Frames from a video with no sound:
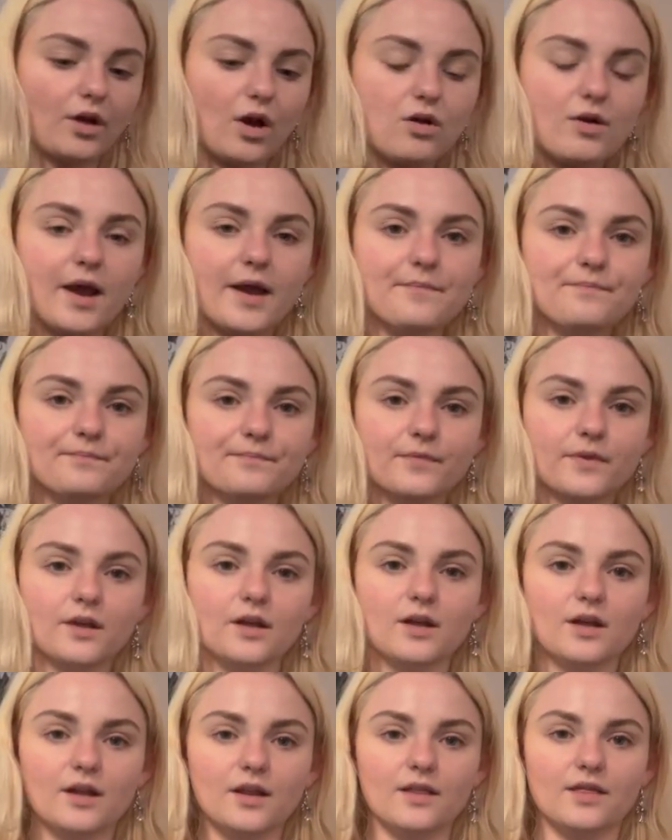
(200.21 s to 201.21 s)
Okay,
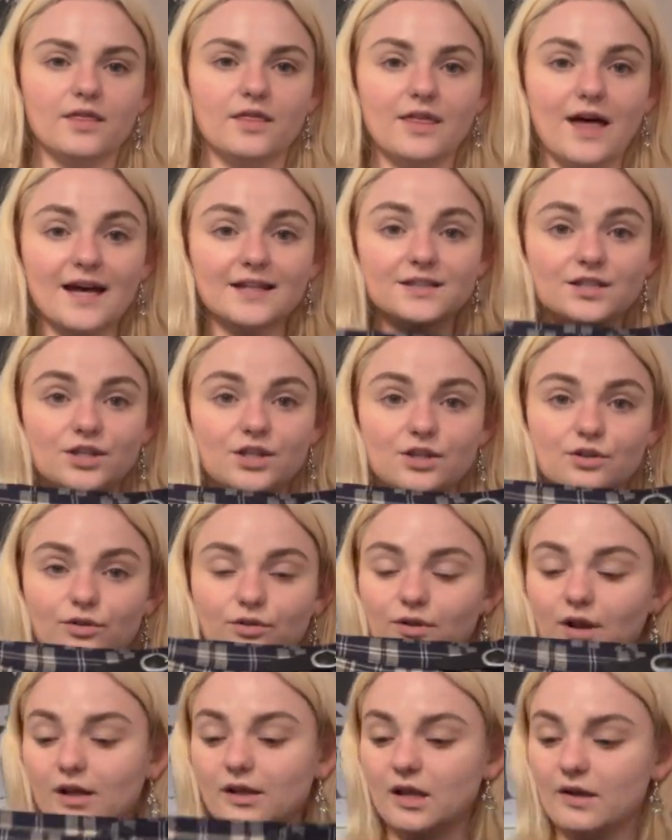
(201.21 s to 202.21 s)
that's
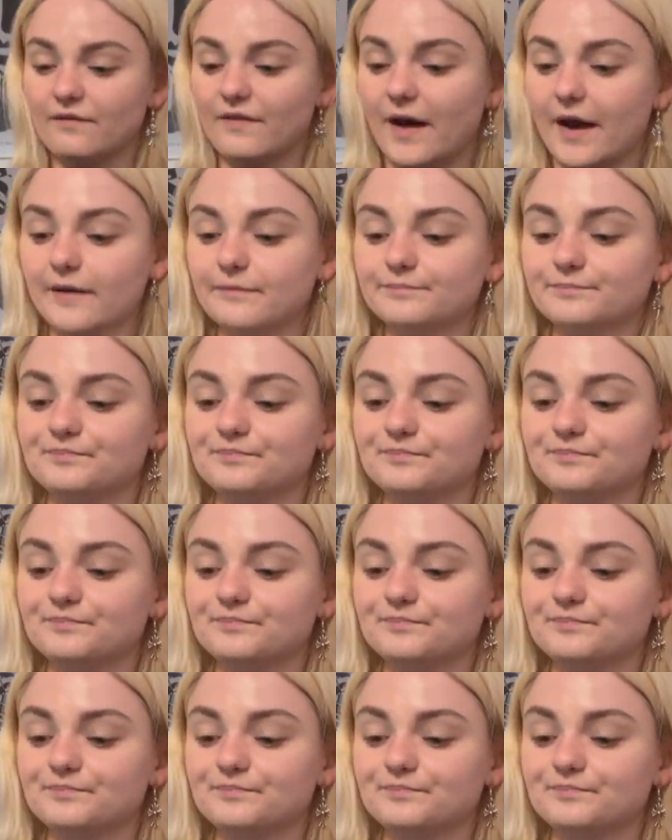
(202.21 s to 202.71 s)
cute, I love that.